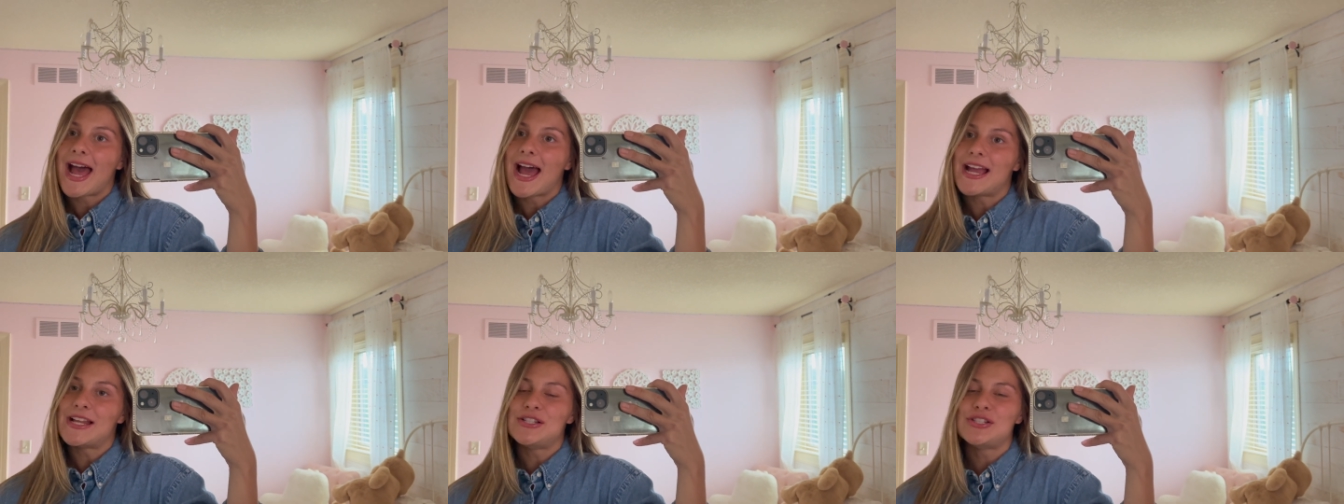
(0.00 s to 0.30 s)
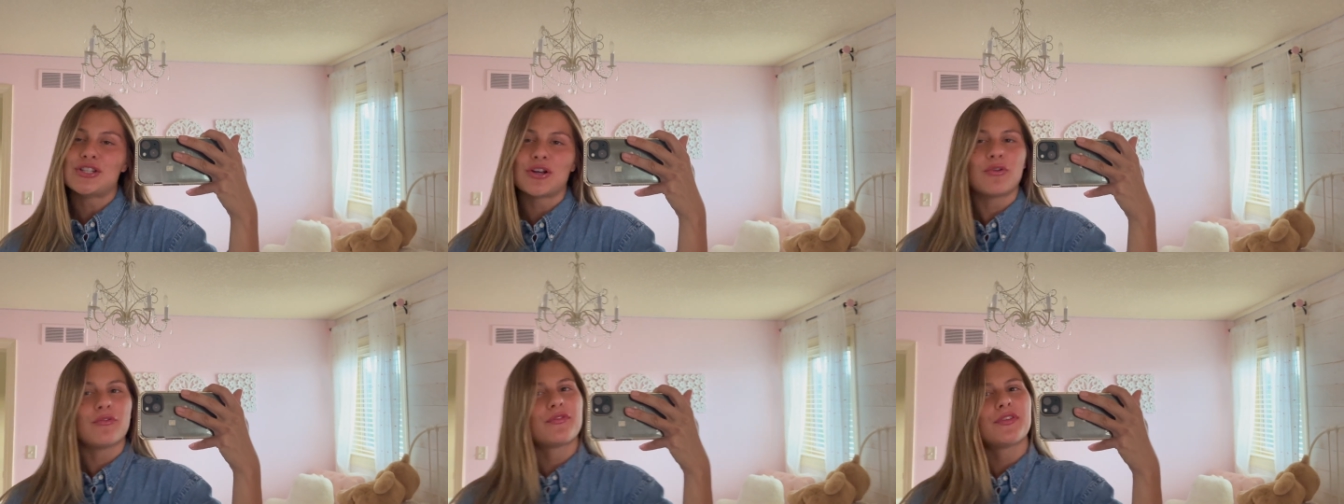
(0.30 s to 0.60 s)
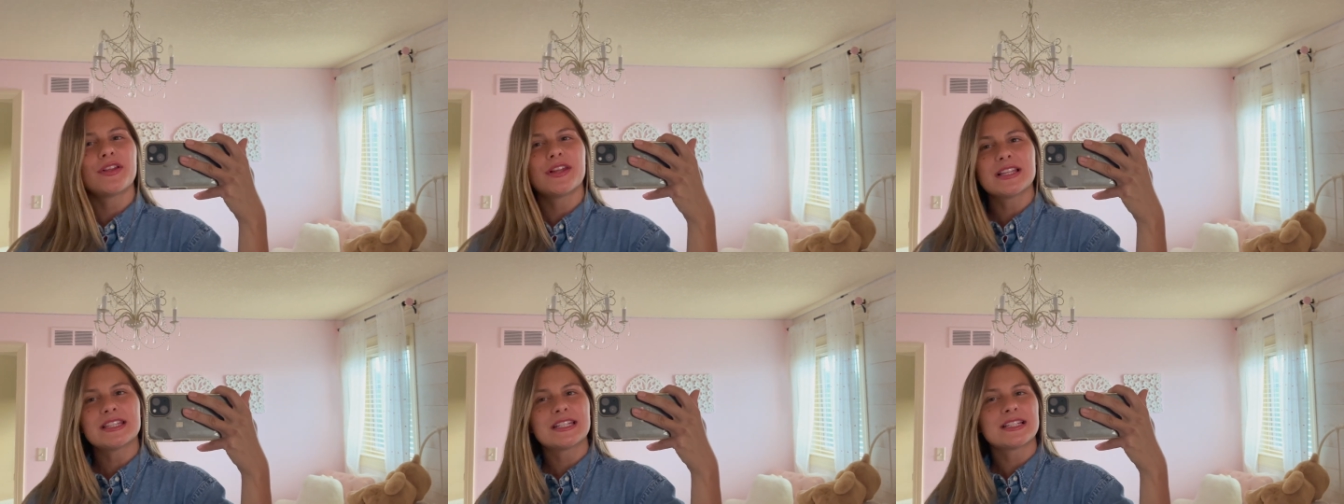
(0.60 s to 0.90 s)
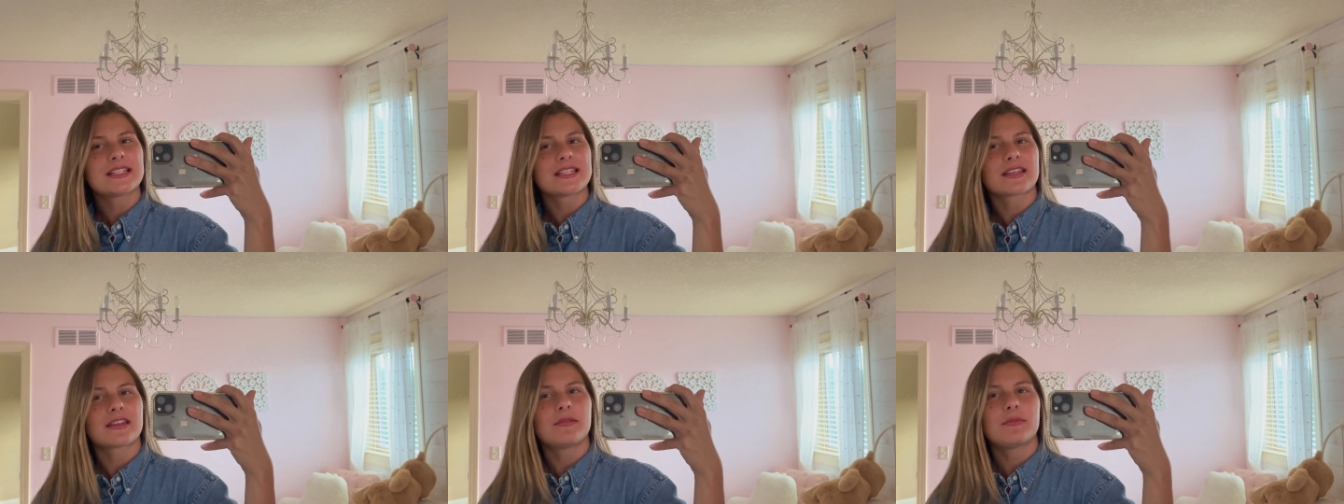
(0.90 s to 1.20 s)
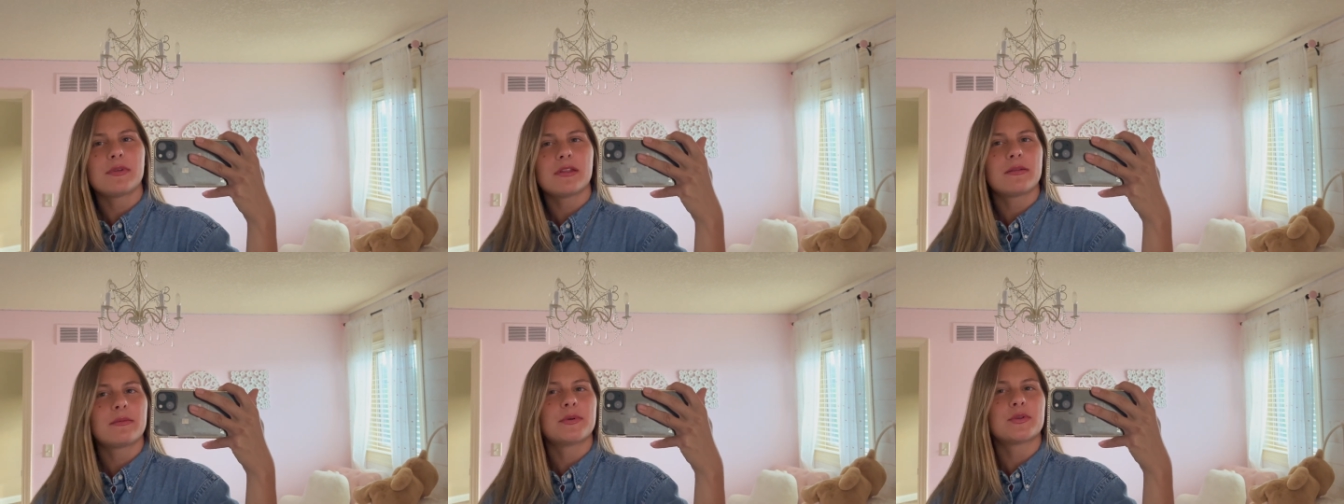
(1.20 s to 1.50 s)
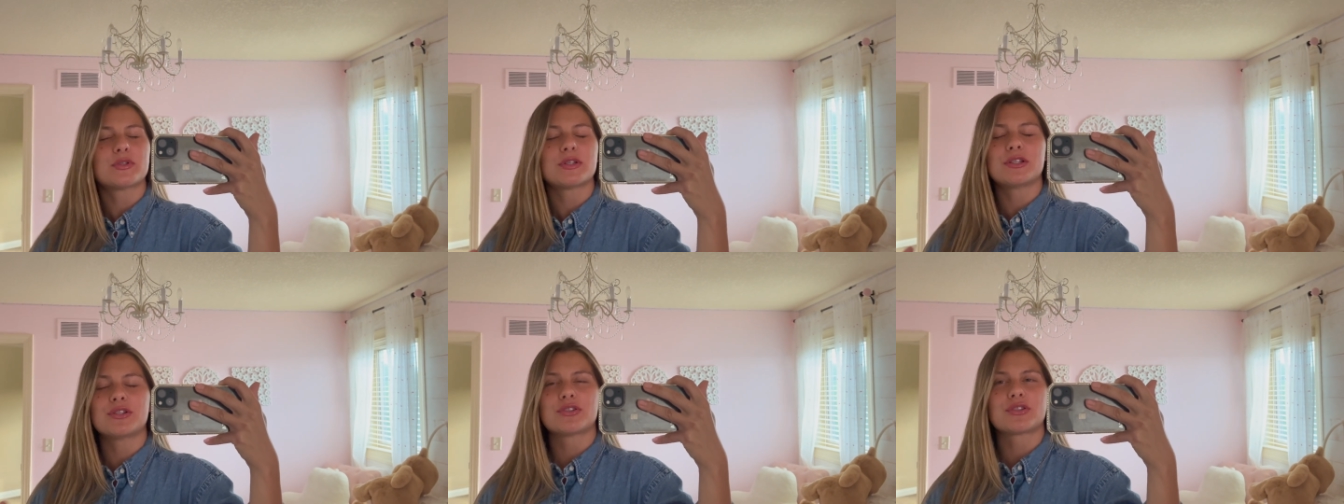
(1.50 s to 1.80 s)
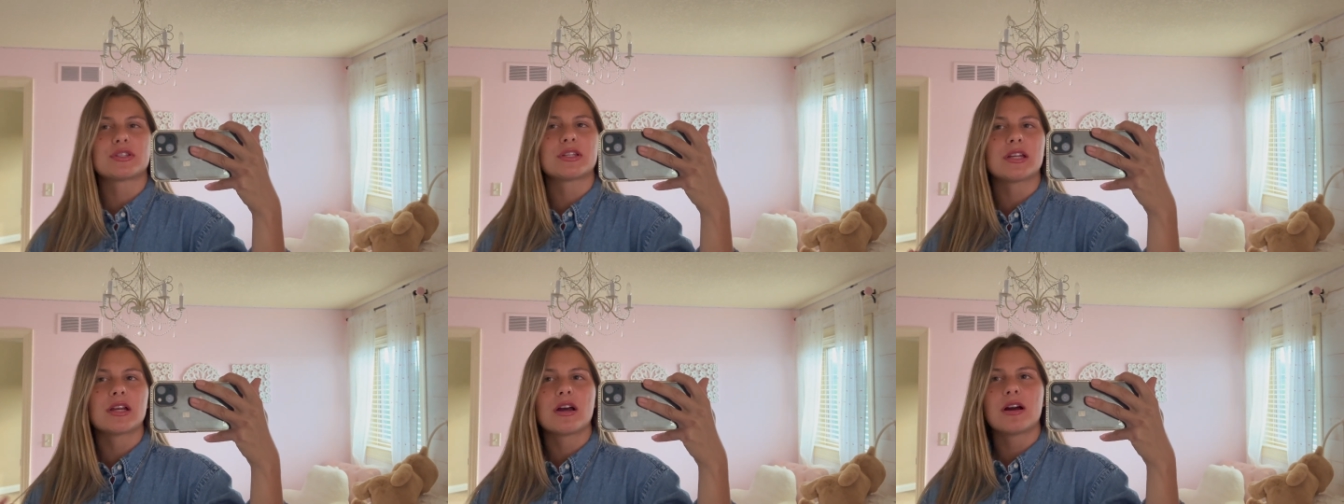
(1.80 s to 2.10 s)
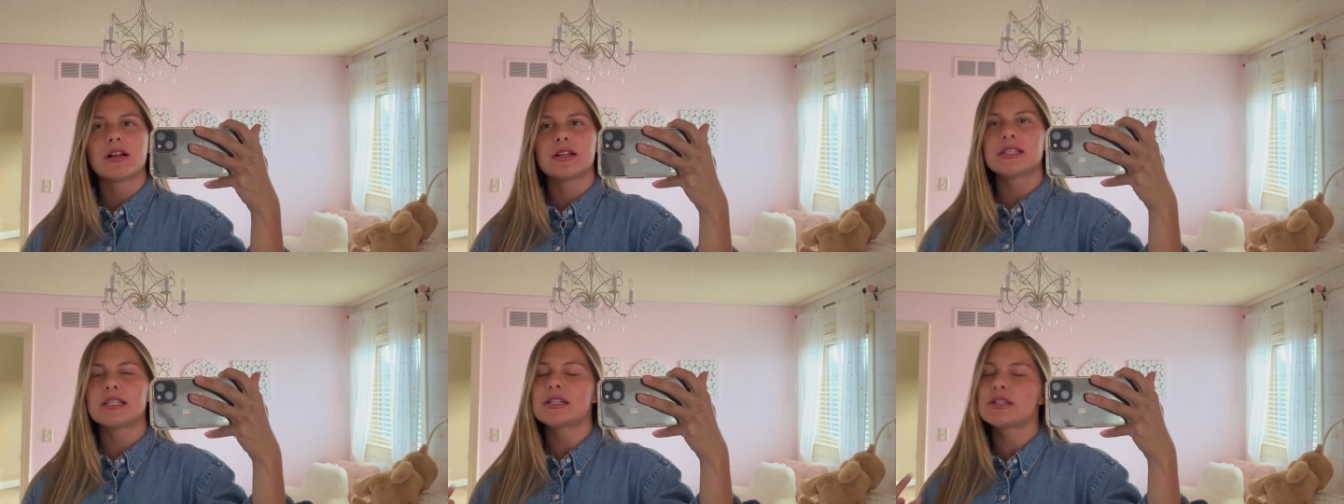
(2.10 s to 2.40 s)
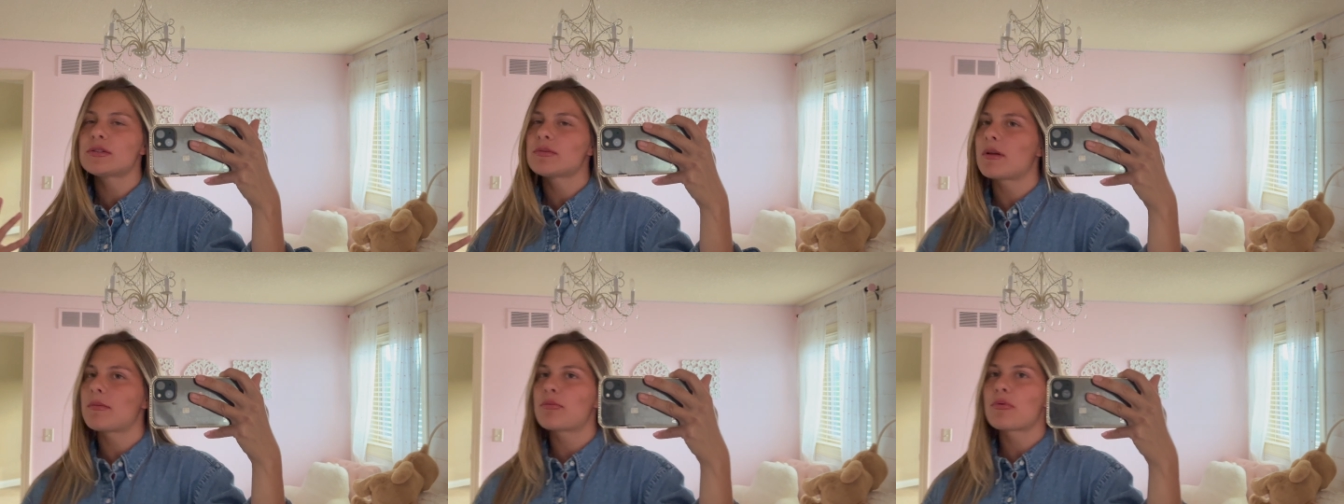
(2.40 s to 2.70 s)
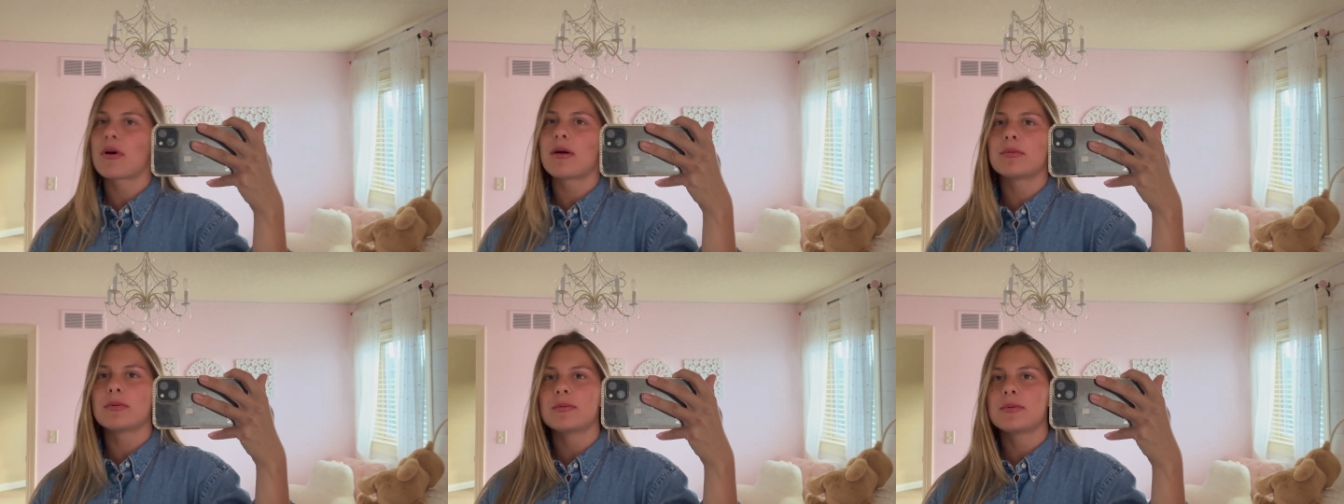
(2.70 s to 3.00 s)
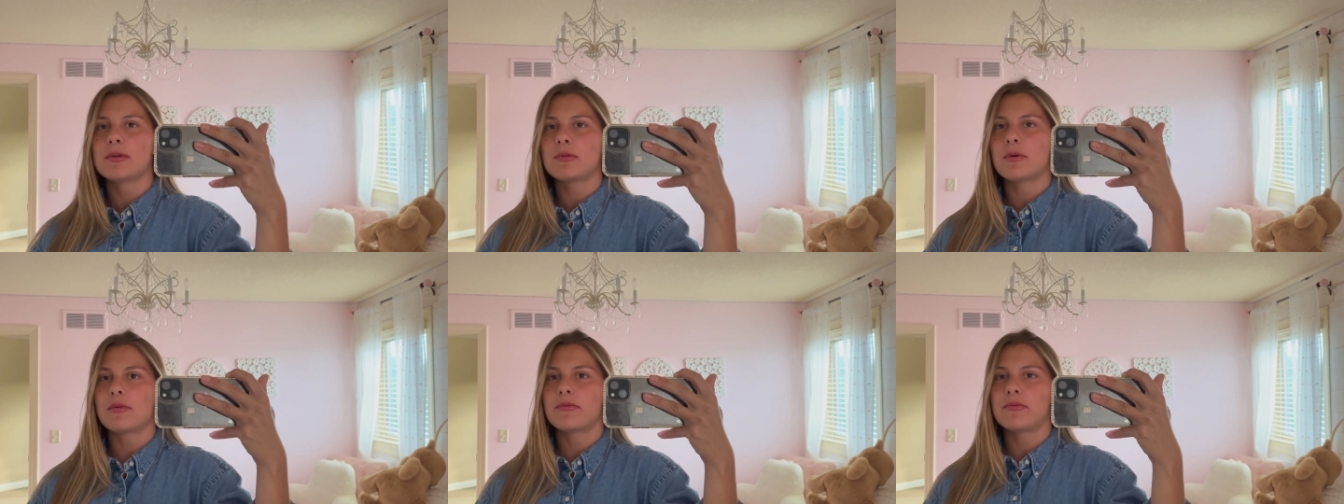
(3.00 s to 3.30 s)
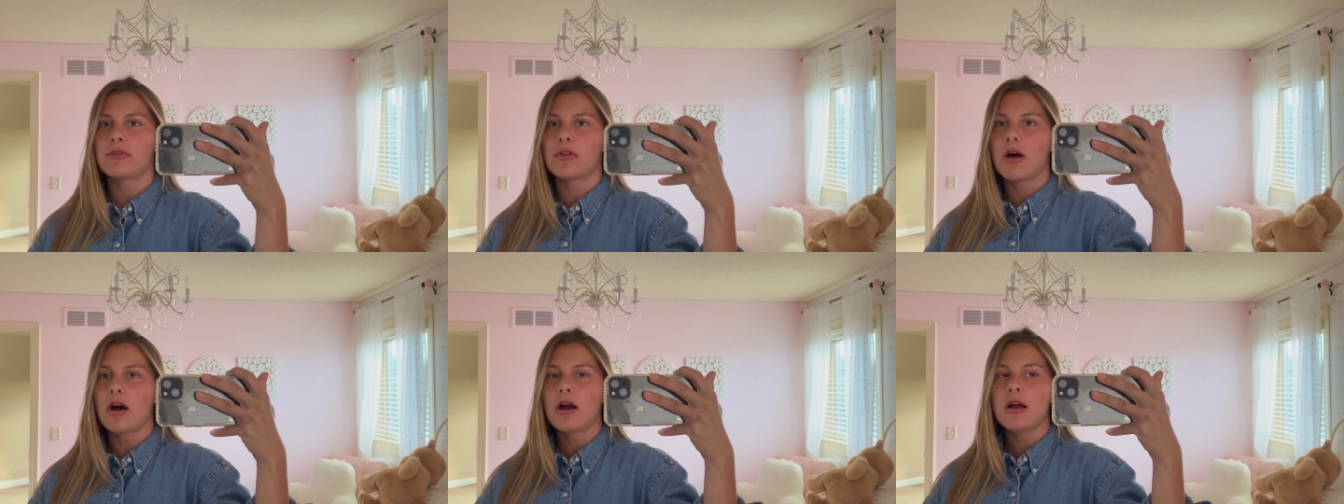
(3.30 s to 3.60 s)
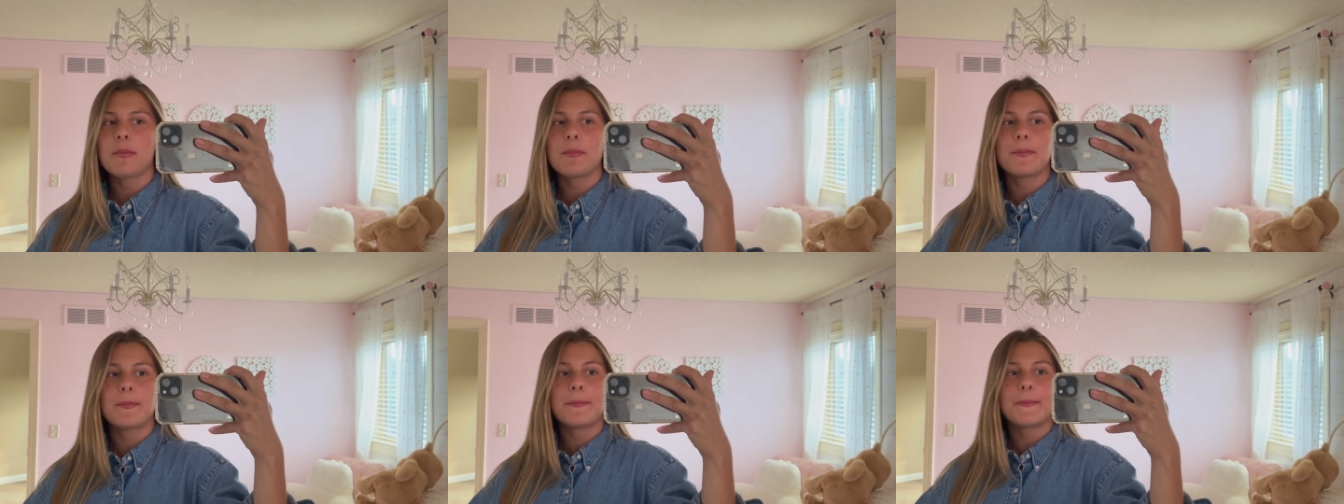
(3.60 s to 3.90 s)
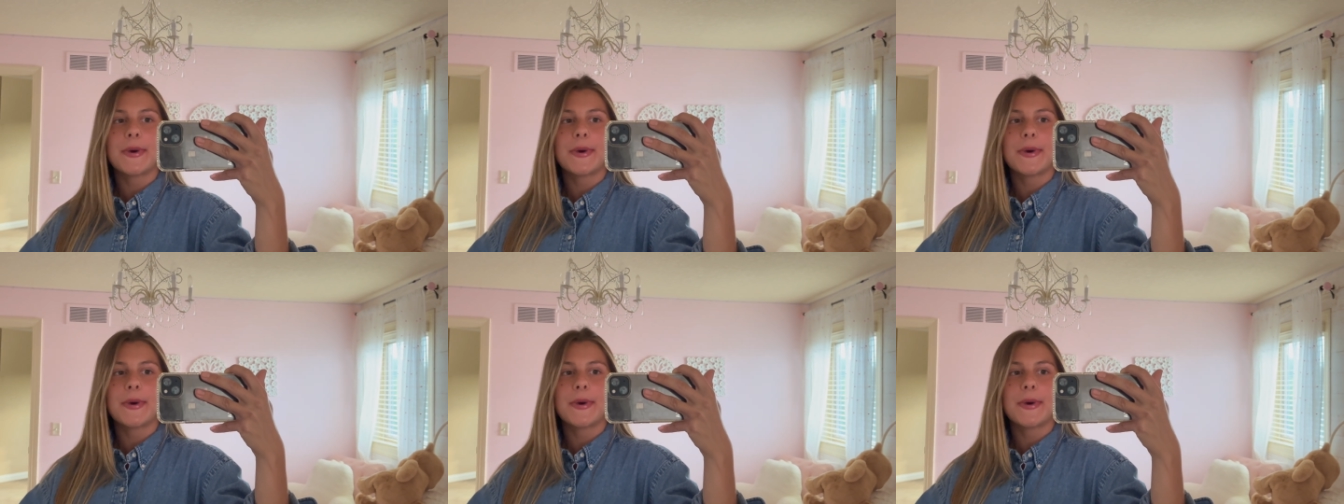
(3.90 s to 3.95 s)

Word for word: I don't feel like that's gonna be the most interesting content, so I probably won't vlog,